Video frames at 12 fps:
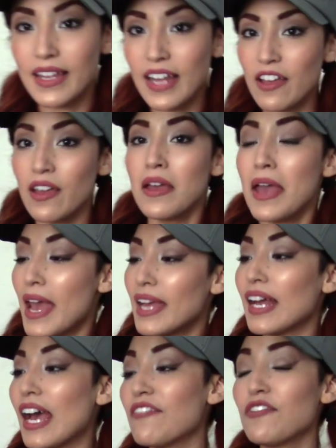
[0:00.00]
and I
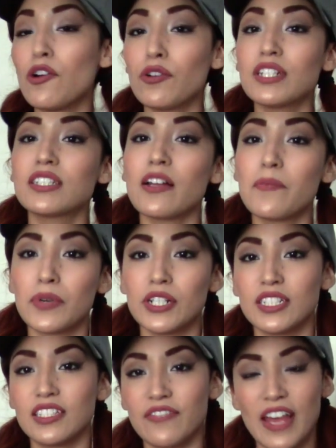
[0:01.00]
have noticed a
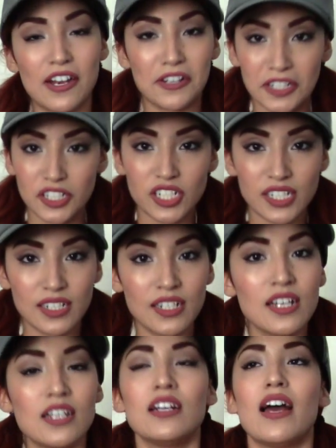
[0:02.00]
burst of energy
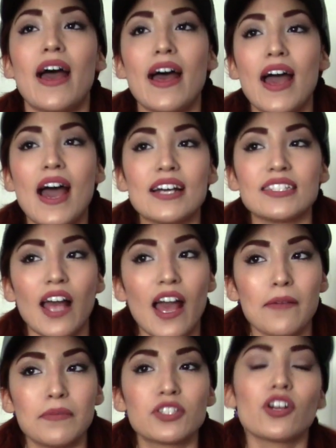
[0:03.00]
as
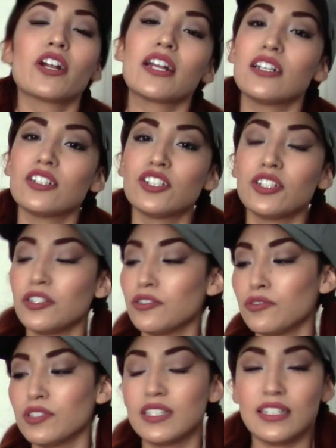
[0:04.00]
I'm starting to
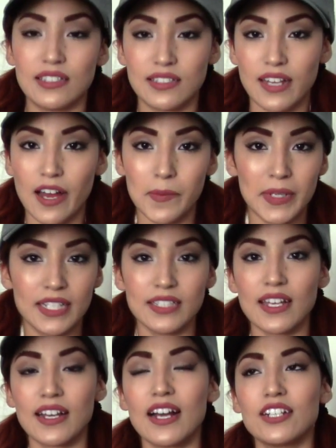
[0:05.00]
use these gummies.
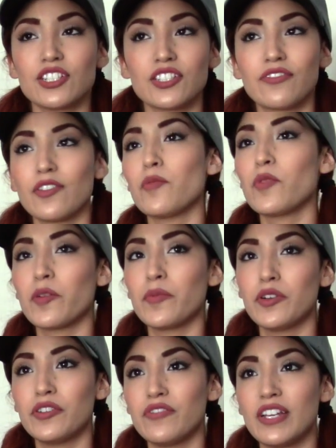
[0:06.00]
Like I just feel more
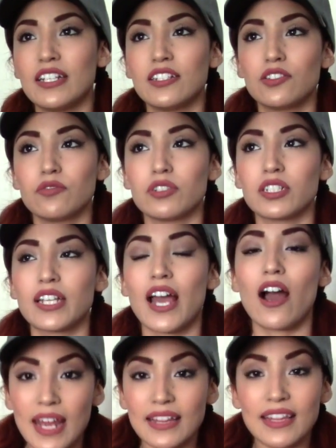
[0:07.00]
motivated to work
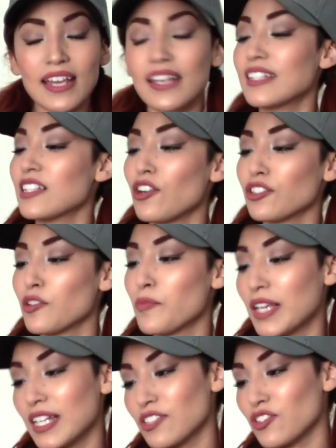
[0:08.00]
out. I think it's also
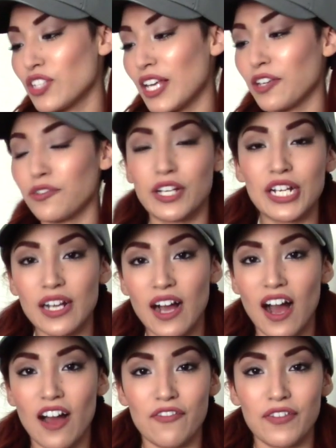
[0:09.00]
because there's like green
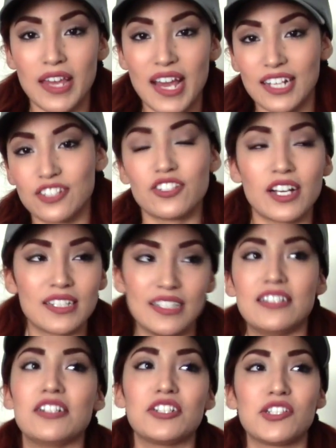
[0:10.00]
coffee extract
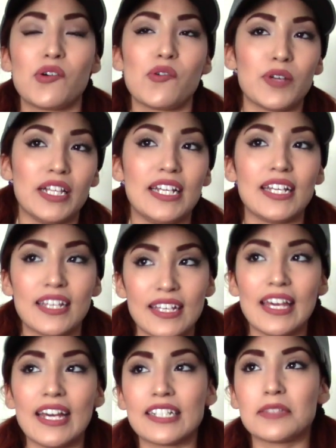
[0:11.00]
in there, so it really
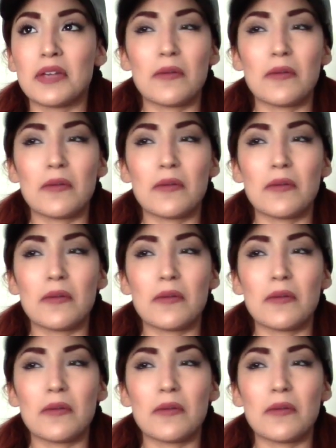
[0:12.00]
kicks me